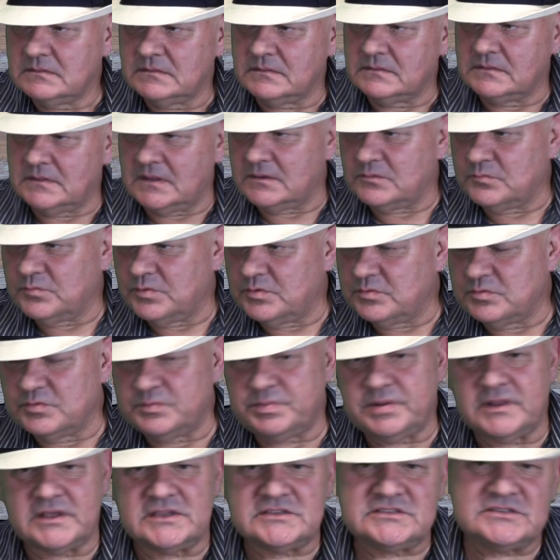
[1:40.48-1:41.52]
then we will
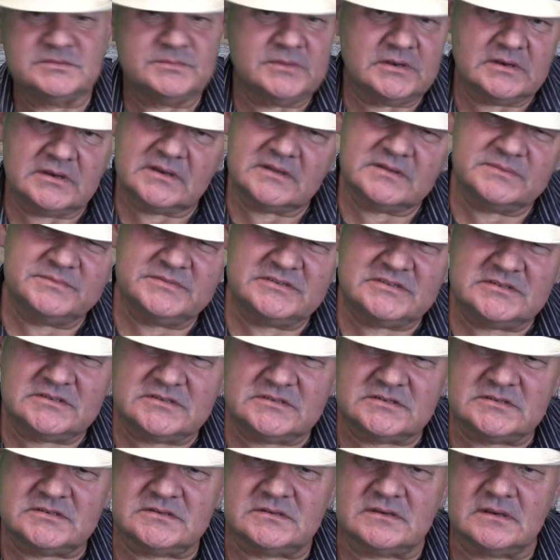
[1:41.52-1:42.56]
place them in another
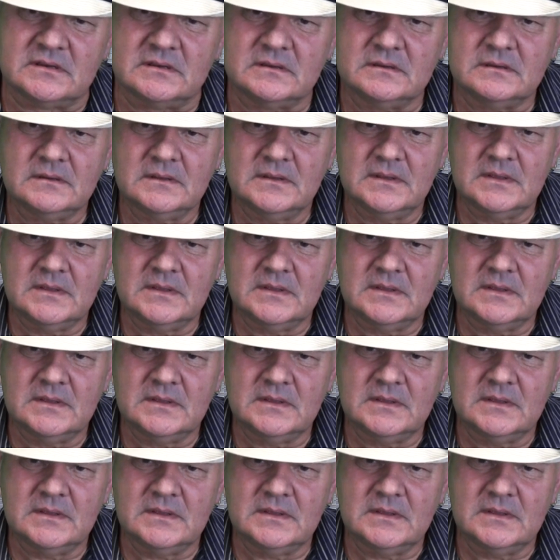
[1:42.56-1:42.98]
business unit.